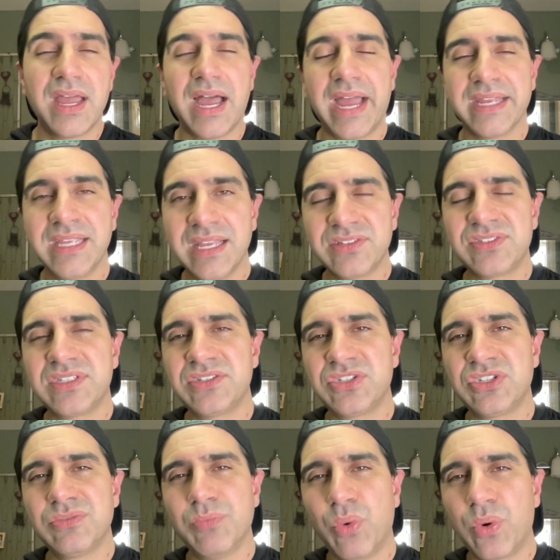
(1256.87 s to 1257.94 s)
I guess this
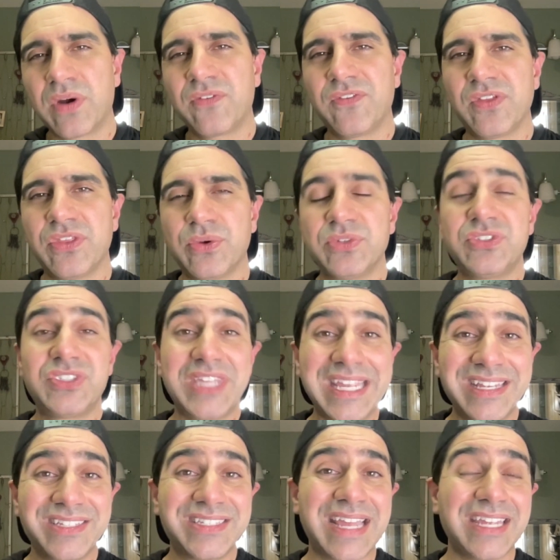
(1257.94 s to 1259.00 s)
is more for those
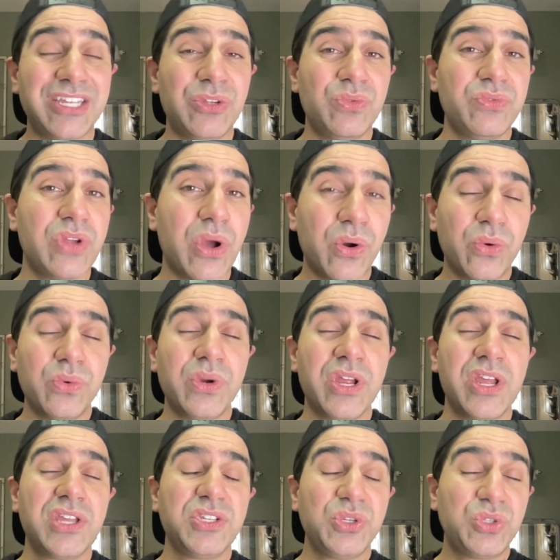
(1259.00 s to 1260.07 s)
things that you know
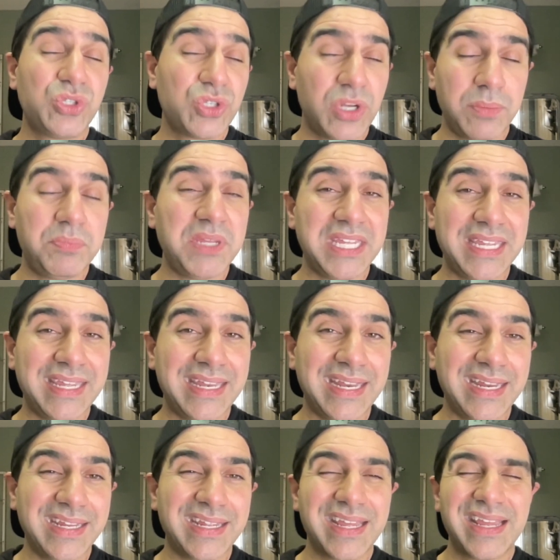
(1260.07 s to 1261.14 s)
you shouldn't be
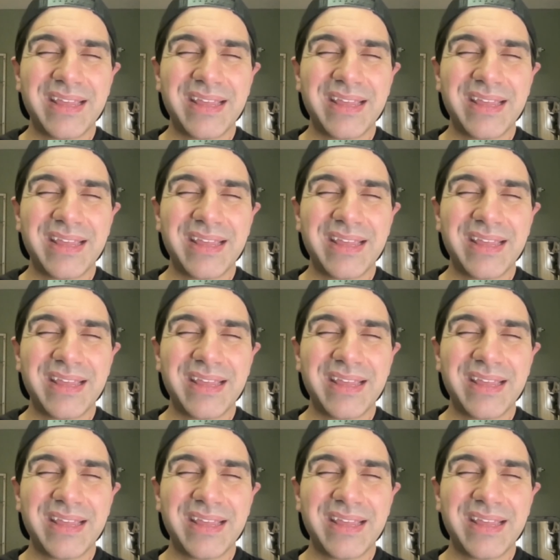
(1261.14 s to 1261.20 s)
eating,